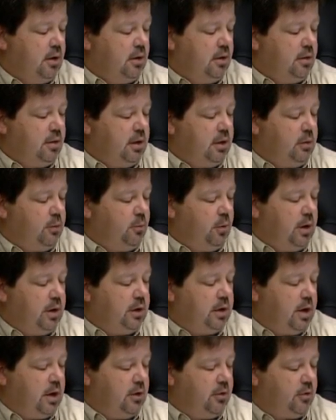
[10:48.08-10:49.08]
The
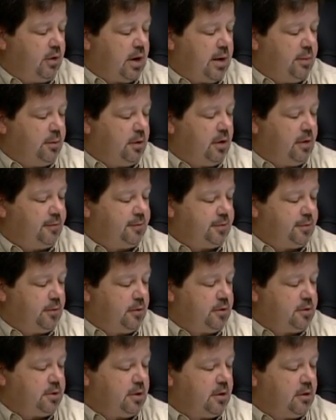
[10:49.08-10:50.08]
weekday drop-offs for
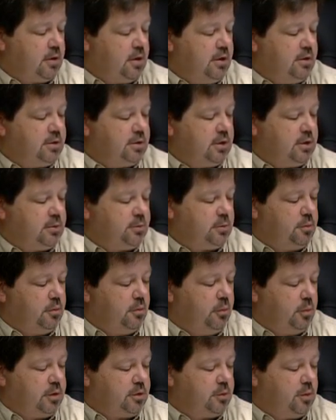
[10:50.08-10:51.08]
the turkeys is
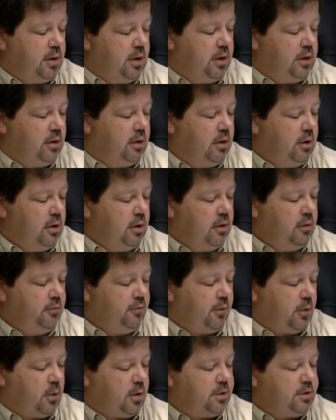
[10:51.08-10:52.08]
between
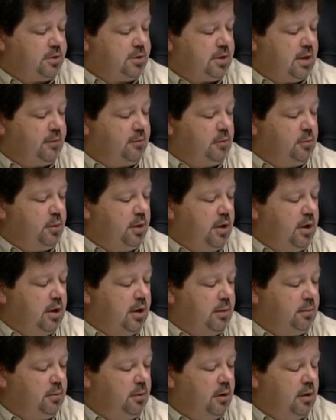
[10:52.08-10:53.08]
4 and 7
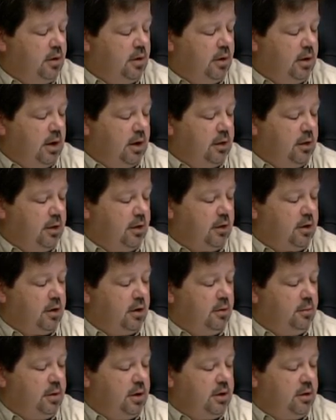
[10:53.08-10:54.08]
p.m. And then they're
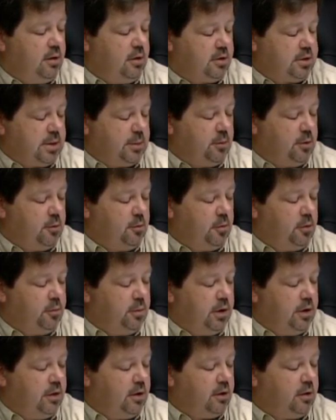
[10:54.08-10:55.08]
going to be there. Someone will
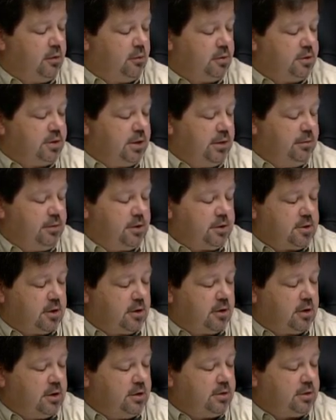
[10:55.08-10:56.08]
be there to receive the
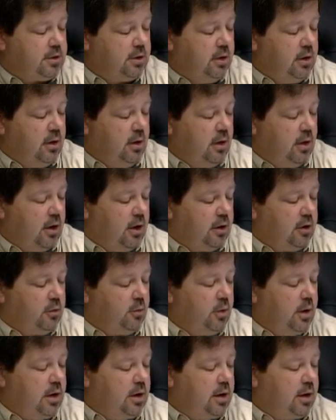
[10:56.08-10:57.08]
turkeys on the
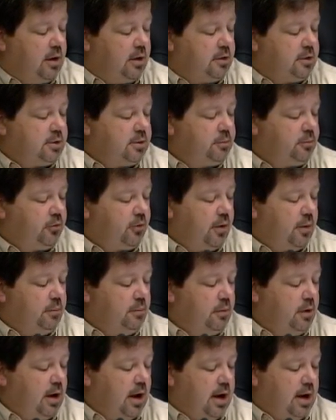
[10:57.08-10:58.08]
weekends
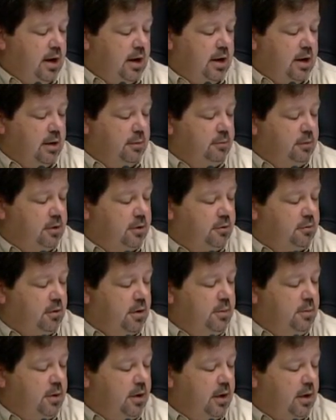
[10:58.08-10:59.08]
from 9 a.m. to
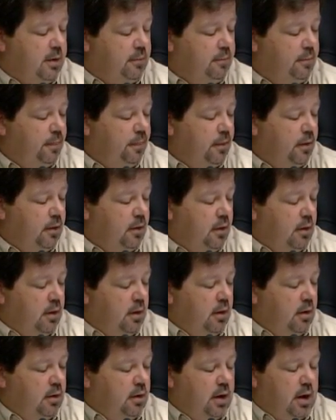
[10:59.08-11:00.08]
3 p.m.
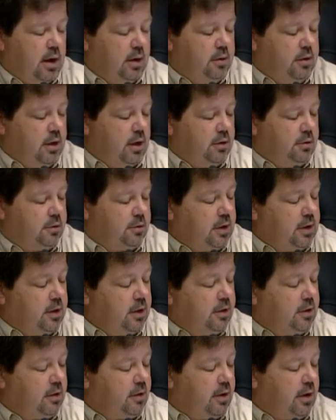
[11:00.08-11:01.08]
Uh, the other
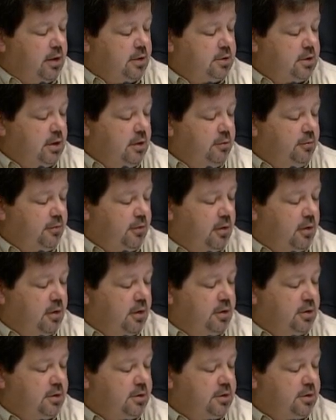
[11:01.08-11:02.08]
that they're asking for
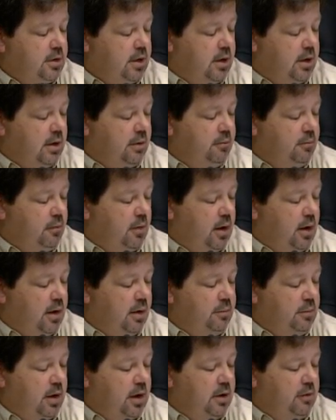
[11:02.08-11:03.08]
is uh,
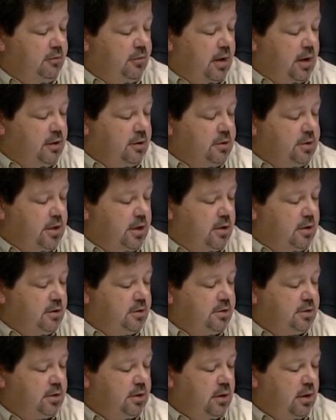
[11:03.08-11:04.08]
um, any
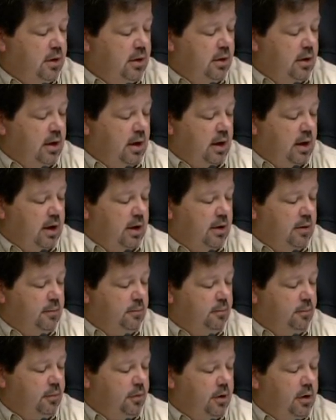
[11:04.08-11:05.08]
volunteers.
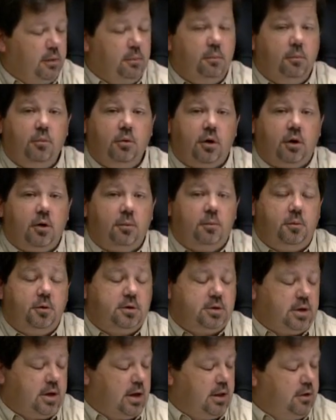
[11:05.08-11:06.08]
Um, they're they're going to put
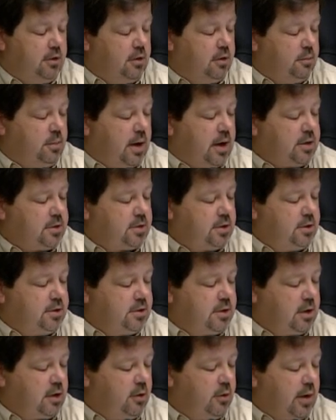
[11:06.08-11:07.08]
together the baskets
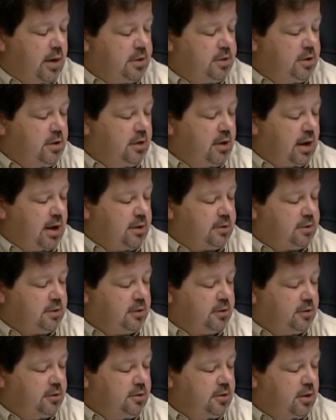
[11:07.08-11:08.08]
that go out to the
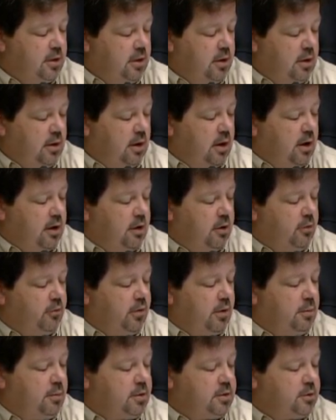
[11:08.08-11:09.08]
households on
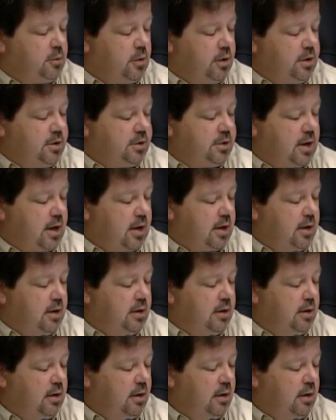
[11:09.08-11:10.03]
November 22nd,